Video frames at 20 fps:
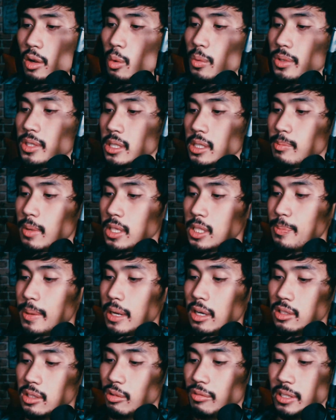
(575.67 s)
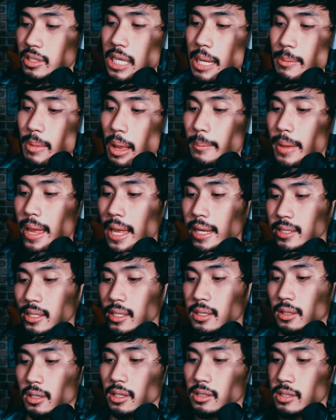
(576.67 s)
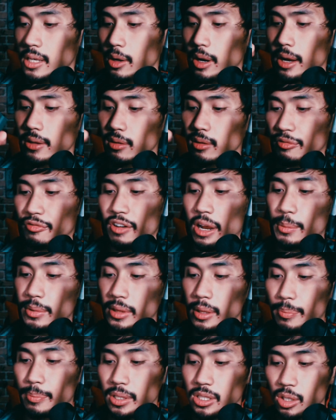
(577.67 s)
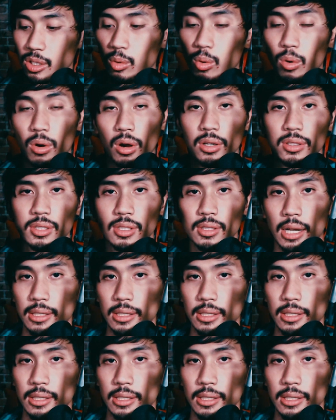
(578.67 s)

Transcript: which is much better to retain my mags in because I don't have to fight with a bunch of cords.